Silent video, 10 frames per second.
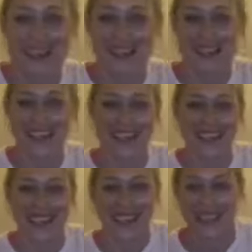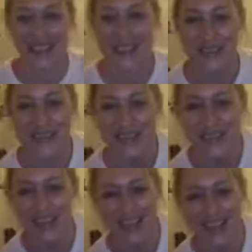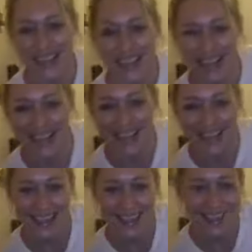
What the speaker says: More skills. Just for you, Charlie.